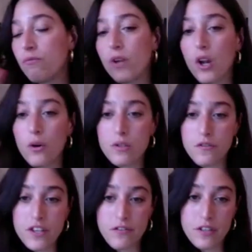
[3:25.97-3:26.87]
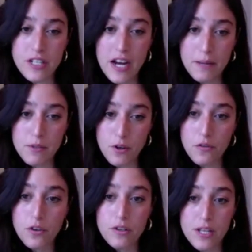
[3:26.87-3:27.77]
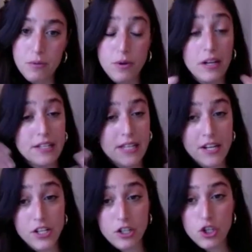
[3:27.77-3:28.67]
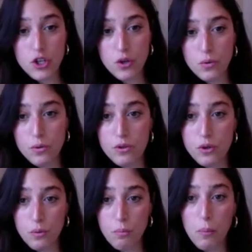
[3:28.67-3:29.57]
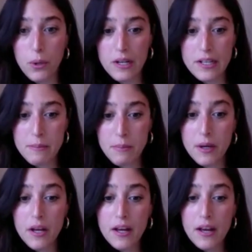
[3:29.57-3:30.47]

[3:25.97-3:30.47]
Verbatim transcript: loads of different types of conceptualizations to, to populism, uh,